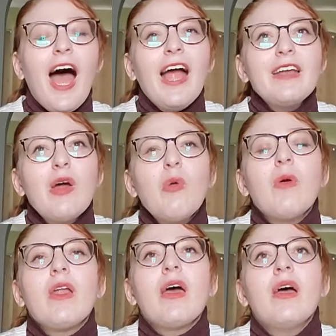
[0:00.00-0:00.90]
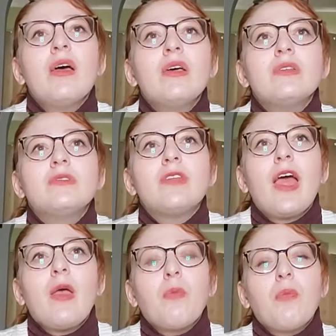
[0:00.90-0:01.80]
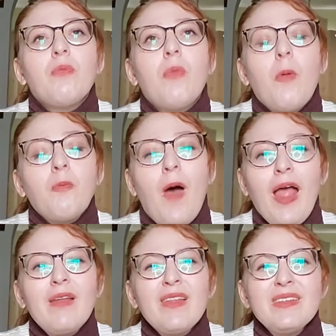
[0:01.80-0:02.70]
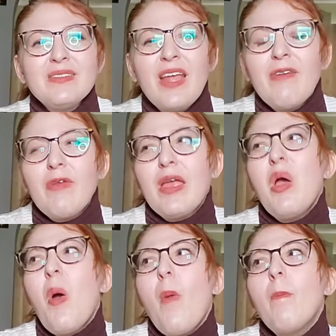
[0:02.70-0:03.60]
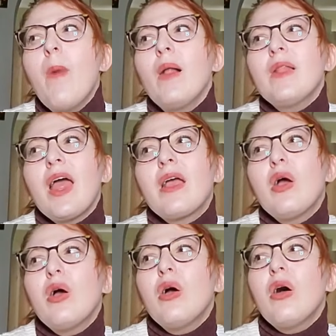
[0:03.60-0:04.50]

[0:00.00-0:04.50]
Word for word: I don't want to say mindless TV, but like